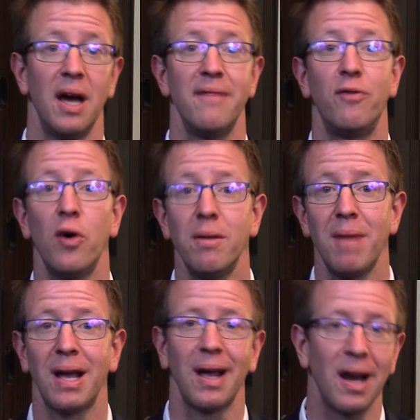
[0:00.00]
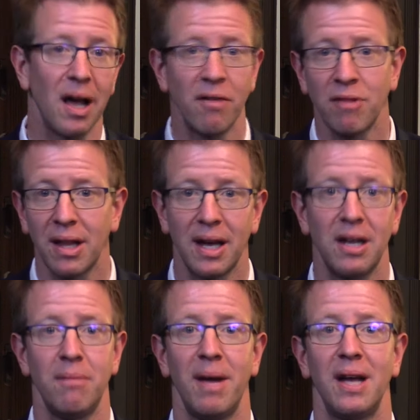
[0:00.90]
and avoid making any
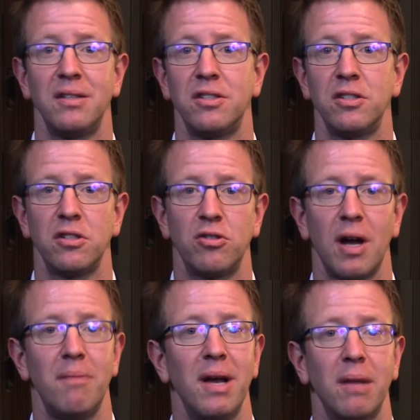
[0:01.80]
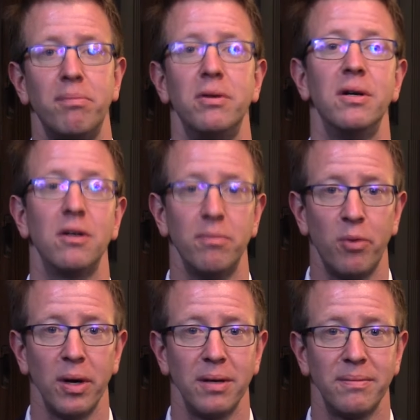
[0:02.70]
unrelated demands just to try to make a political
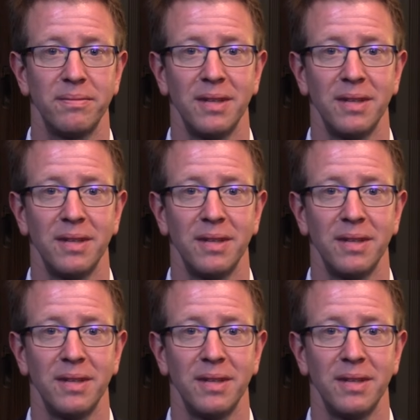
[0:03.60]
point.